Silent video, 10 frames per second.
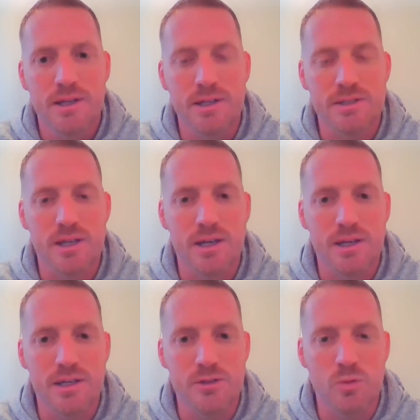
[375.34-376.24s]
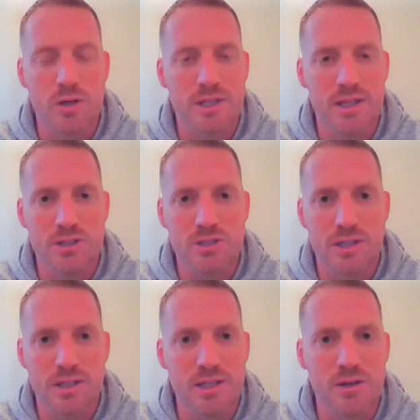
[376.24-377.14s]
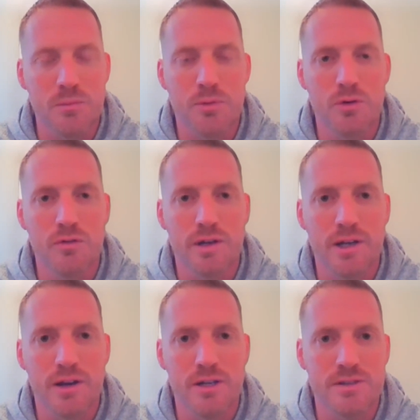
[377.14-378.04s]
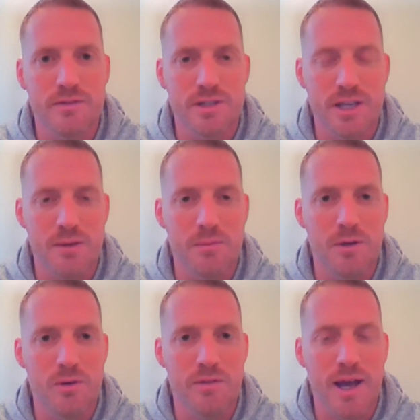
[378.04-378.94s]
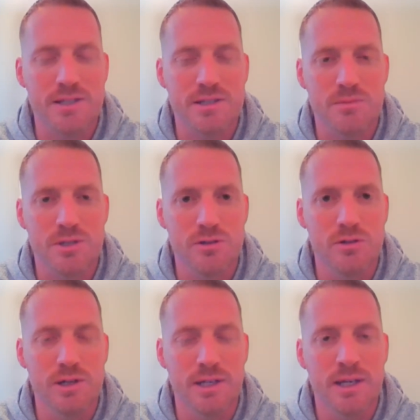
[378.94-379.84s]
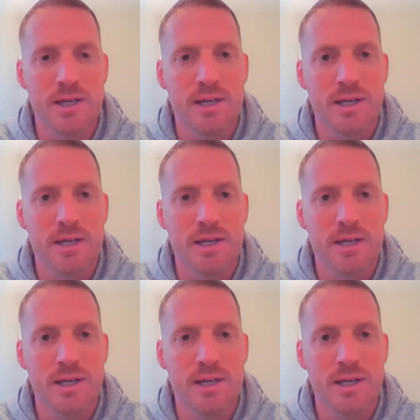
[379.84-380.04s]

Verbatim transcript: He's uh, he's worked diligently to improve on areas of his game that we've asked him to, and,